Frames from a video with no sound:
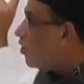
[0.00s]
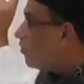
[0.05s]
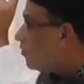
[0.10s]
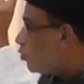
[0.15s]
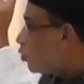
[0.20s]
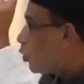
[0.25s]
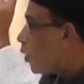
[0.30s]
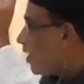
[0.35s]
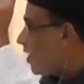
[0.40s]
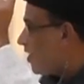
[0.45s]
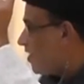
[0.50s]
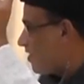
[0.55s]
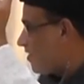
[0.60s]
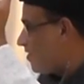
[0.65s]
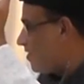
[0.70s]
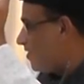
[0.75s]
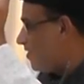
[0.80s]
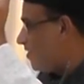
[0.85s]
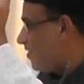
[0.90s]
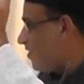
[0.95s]
of
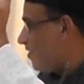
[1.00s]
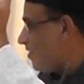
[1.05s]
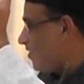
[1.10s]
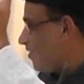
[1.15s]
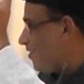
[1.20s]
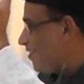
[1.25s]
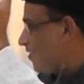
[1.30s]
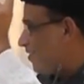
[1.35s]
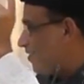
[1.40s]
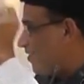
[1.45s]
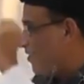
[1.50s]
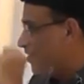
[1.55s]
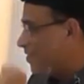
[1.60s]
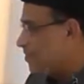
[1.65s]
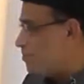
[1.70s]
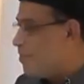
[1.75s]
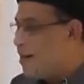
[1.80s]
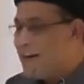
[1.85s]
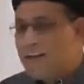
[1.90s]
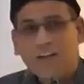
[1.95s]
choice.
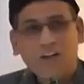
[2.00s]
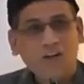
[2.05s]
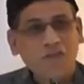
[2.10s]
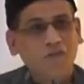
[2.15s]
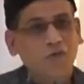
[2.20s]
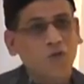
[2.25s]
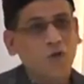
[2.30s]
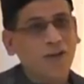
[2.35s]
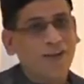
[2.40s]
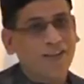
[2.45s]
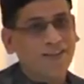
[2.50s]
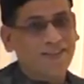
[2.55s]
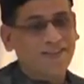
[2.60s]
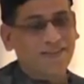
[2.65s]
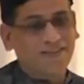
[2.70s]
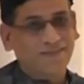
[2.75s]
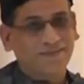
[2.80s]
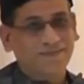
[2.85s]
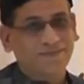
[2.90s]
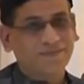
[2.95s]
Matter of
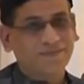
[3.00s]
choice.